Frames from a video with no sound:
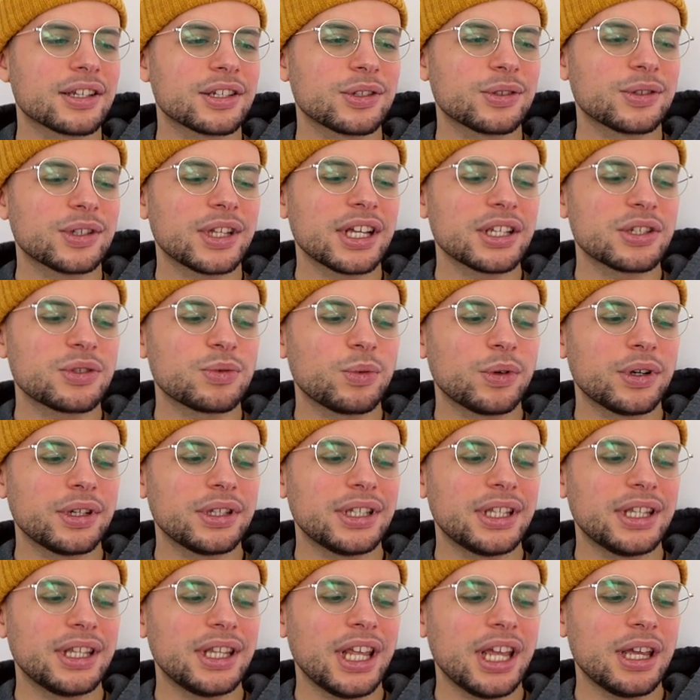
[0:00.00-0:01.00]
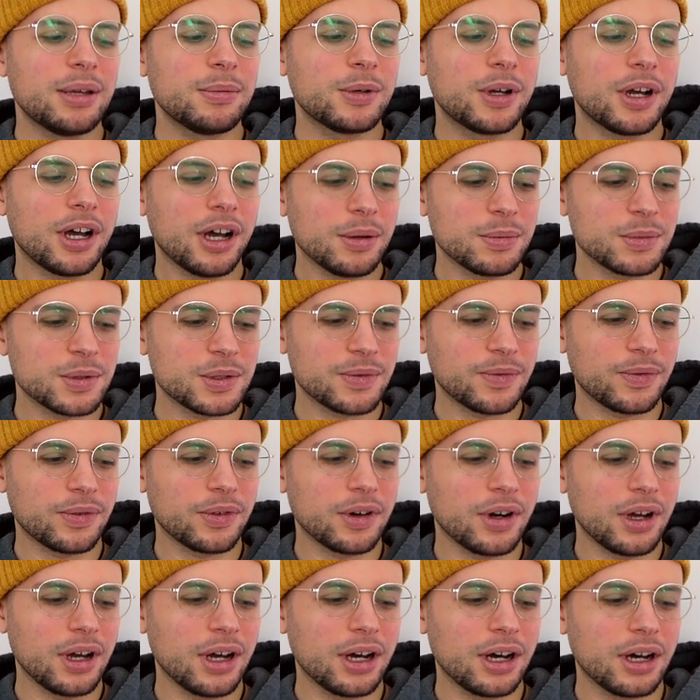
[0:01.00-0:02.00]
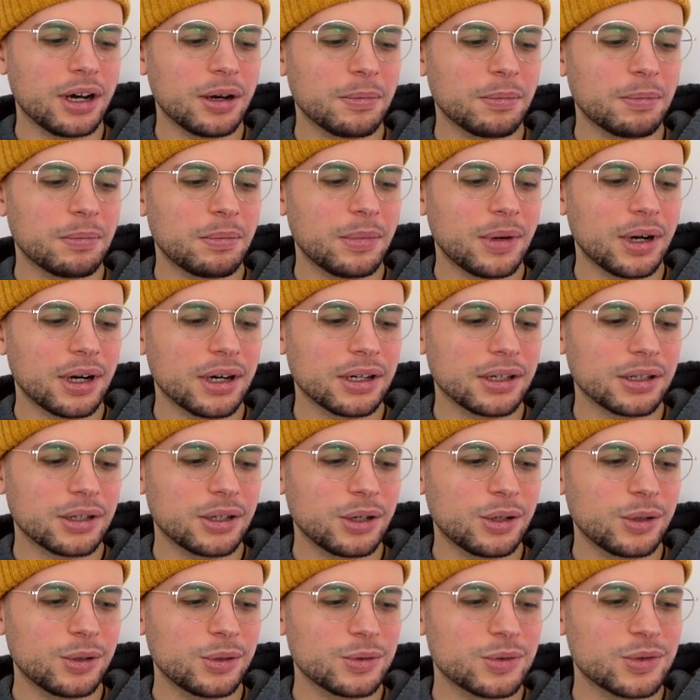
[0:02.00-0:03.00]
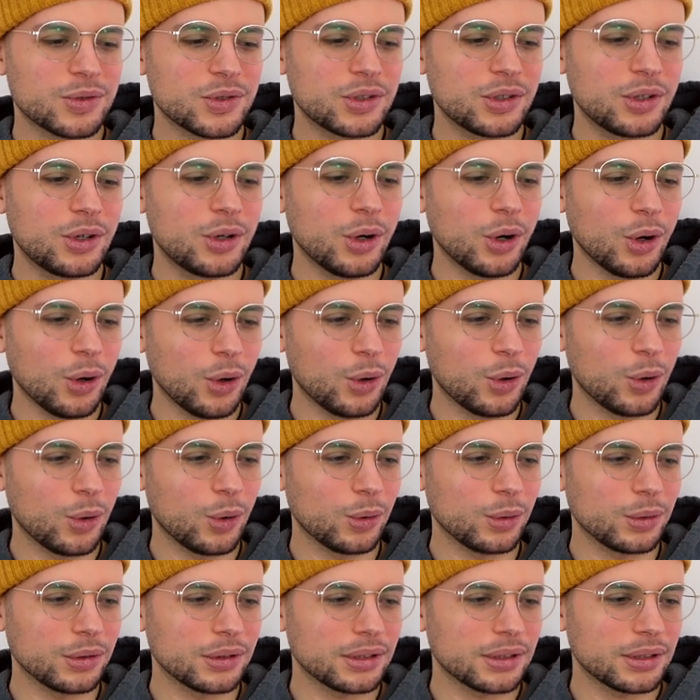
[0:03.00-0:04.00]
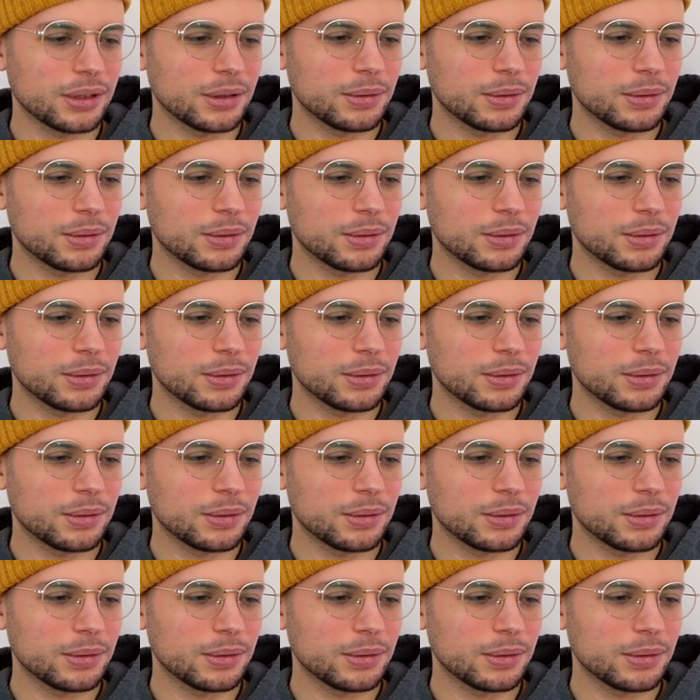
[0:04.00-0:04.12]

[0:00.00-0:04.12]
so that's where the name comes from, Marcos Gold.